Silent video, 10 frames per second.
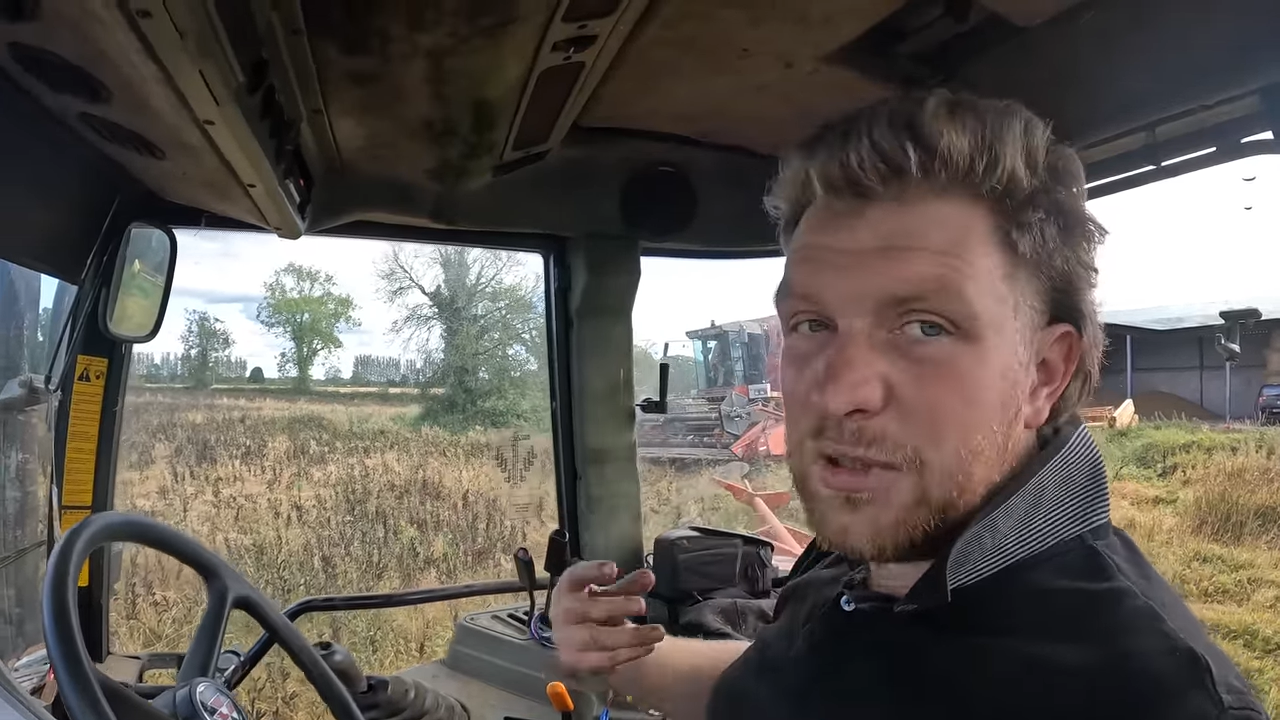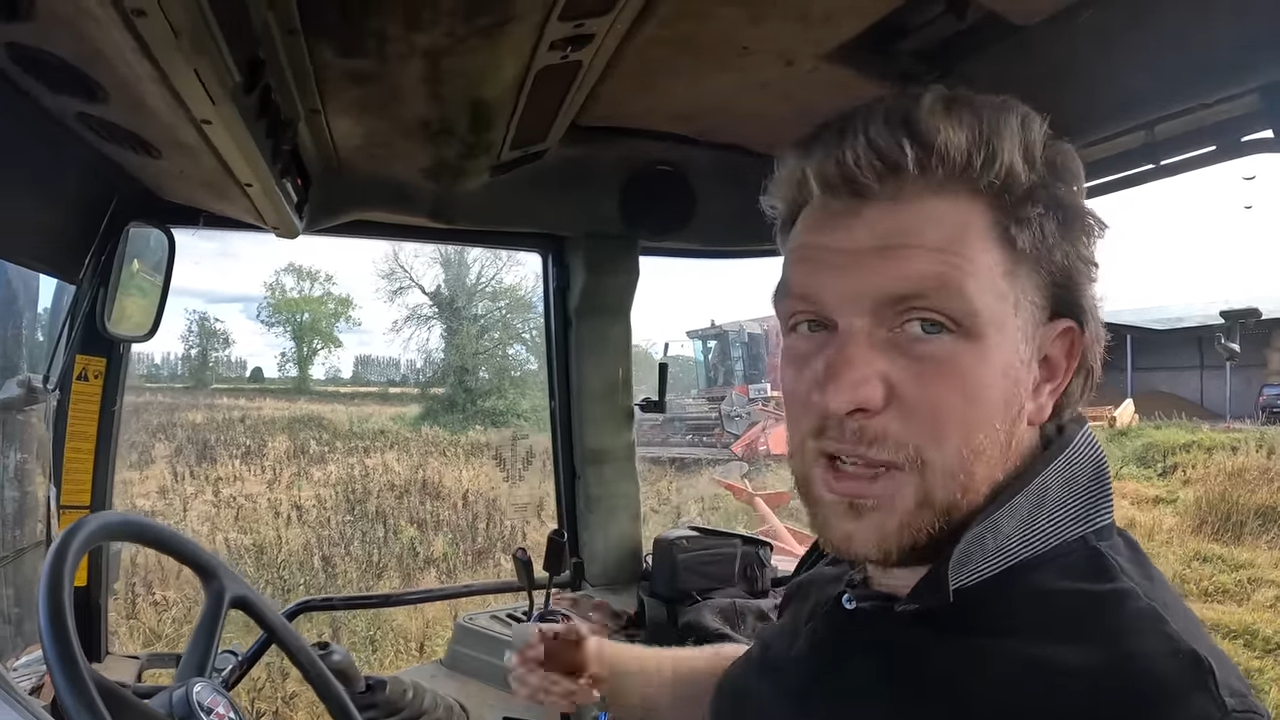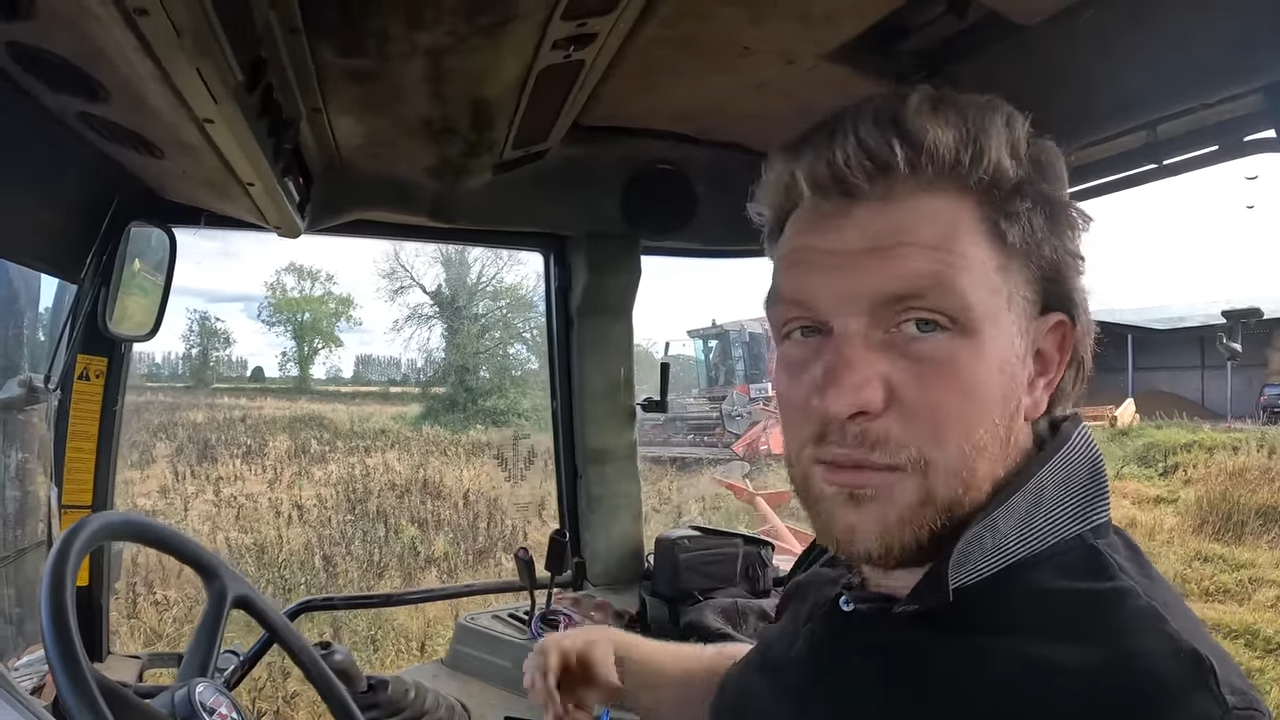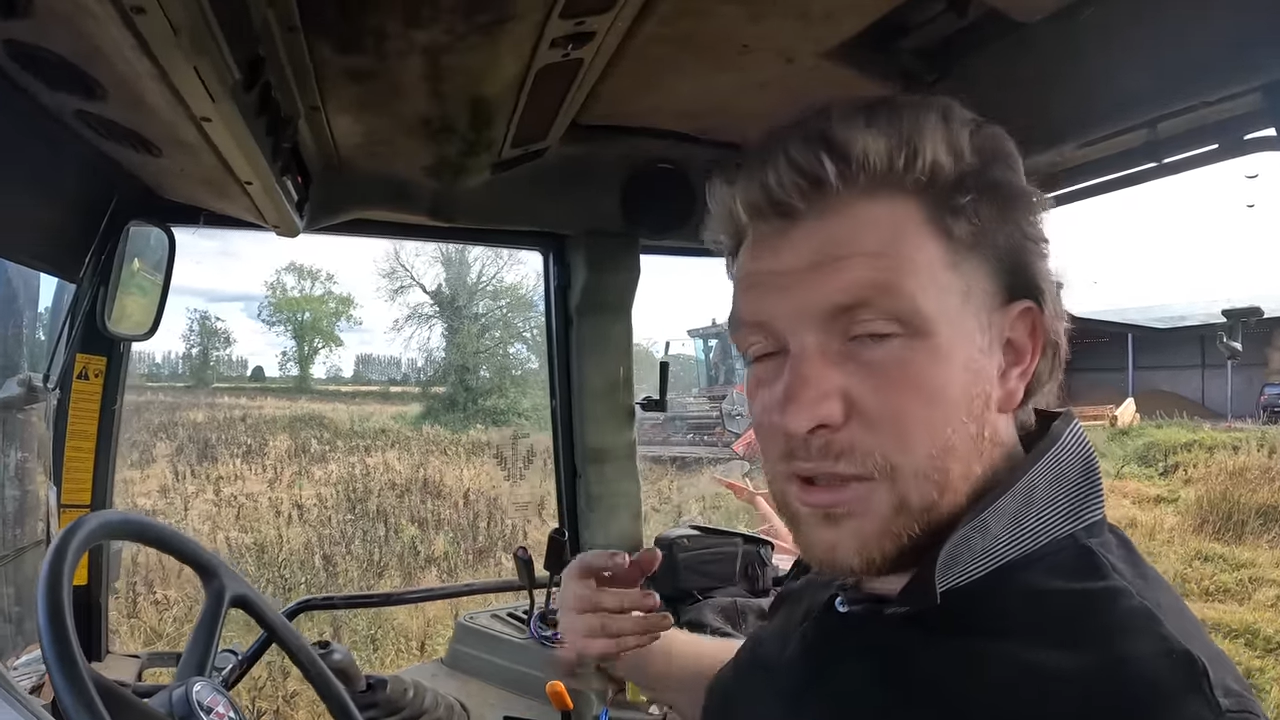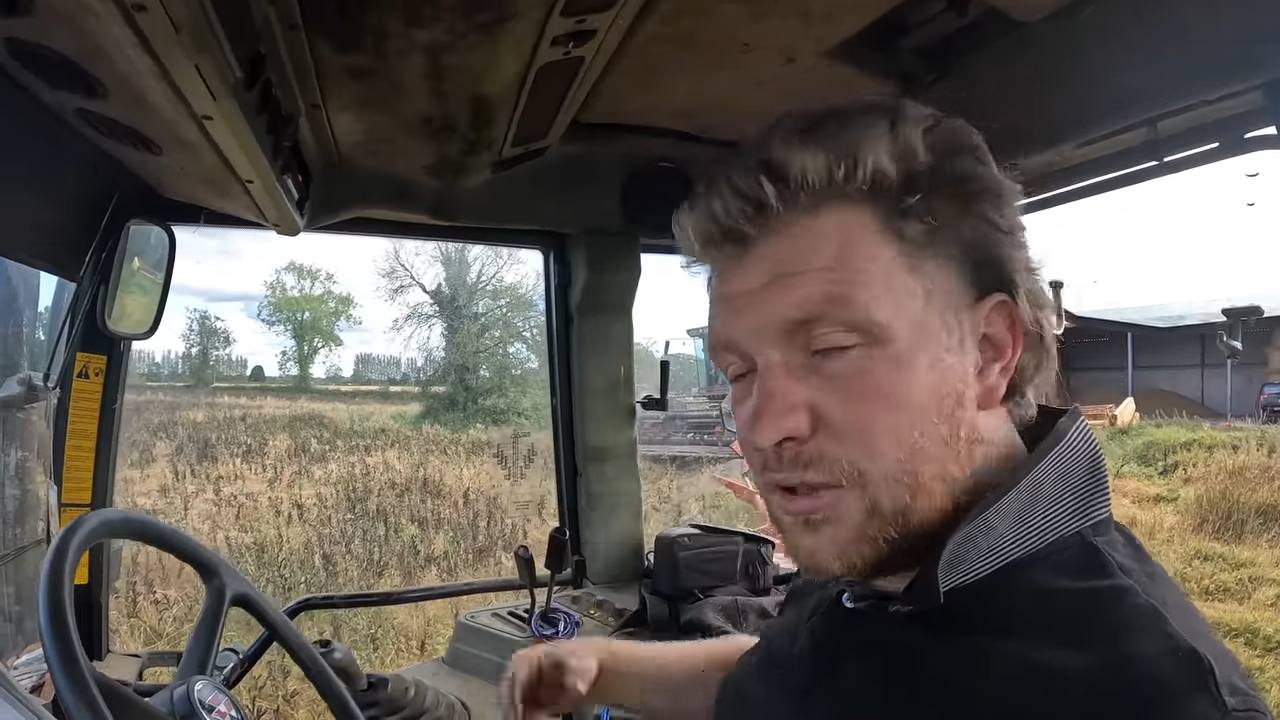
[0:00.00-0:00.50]
But
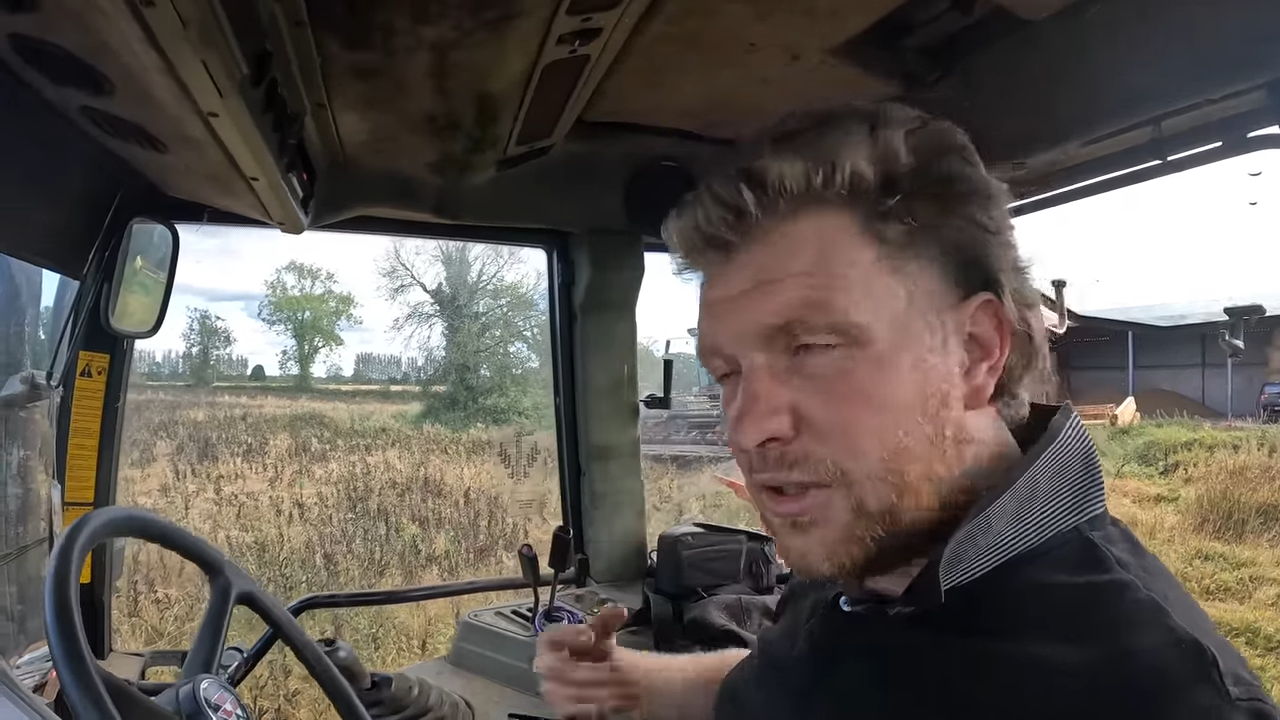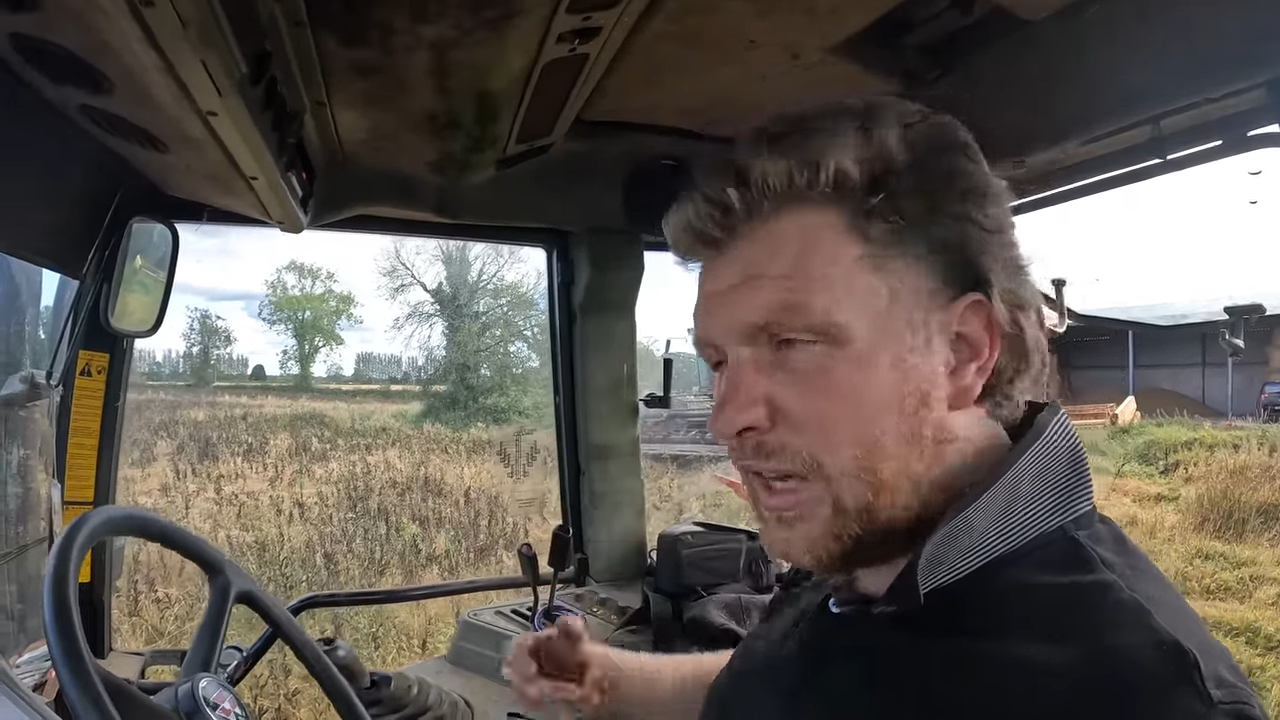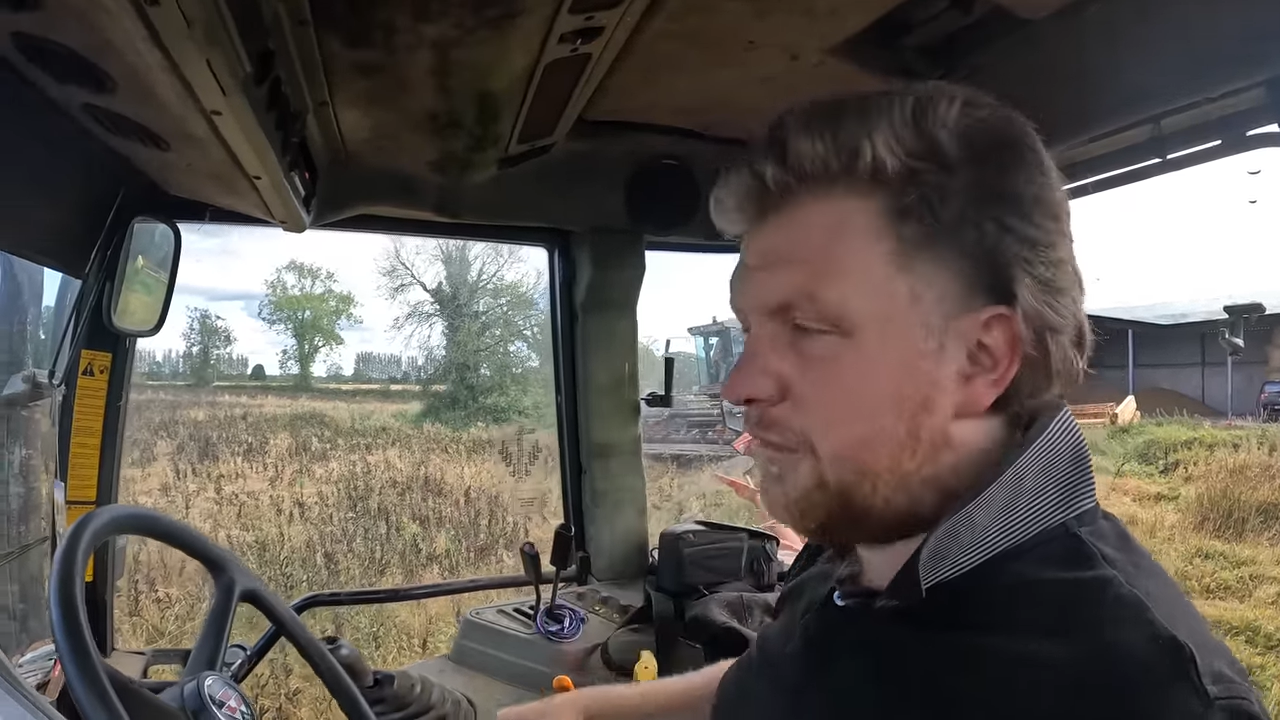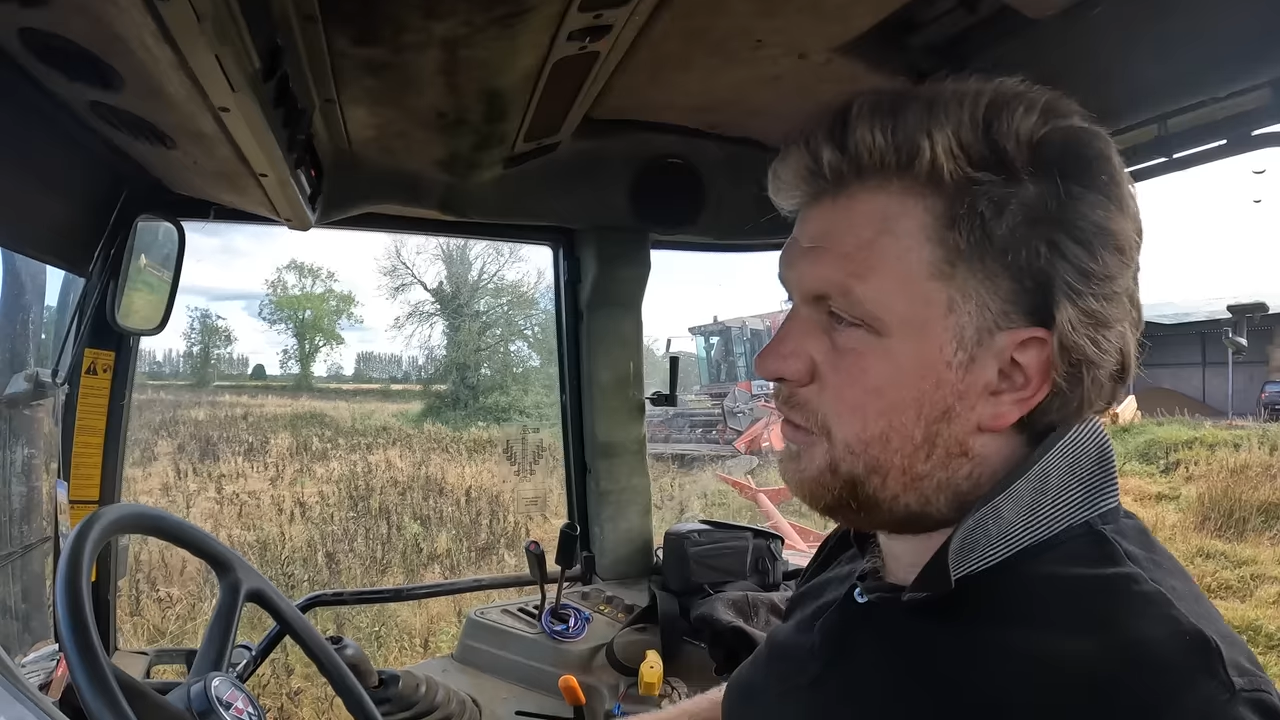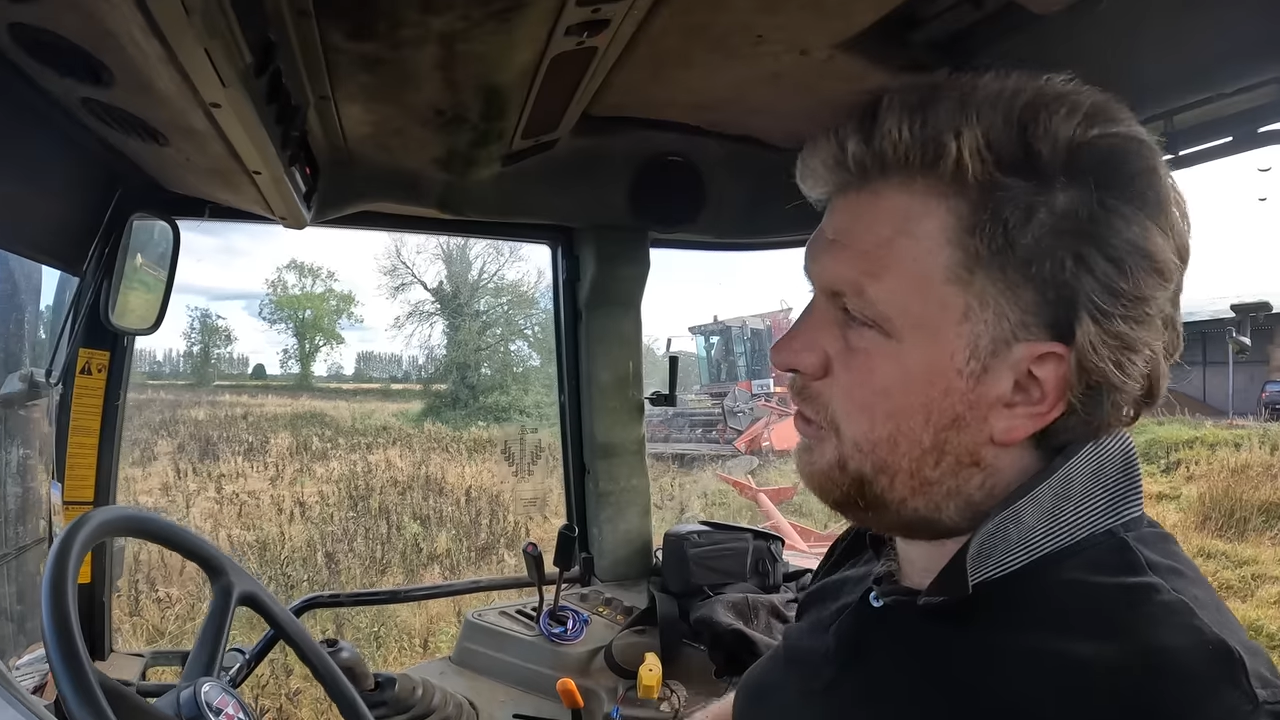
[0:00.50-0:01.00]
now we don't
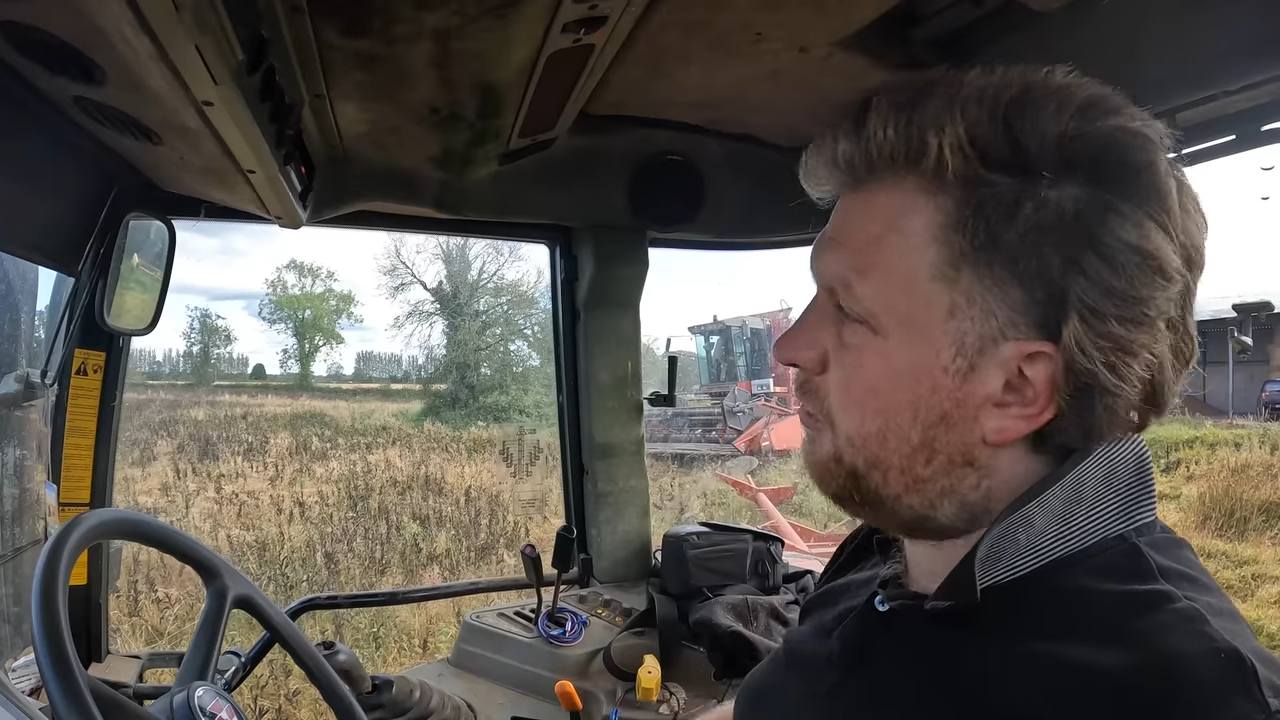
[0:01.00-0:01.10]
have to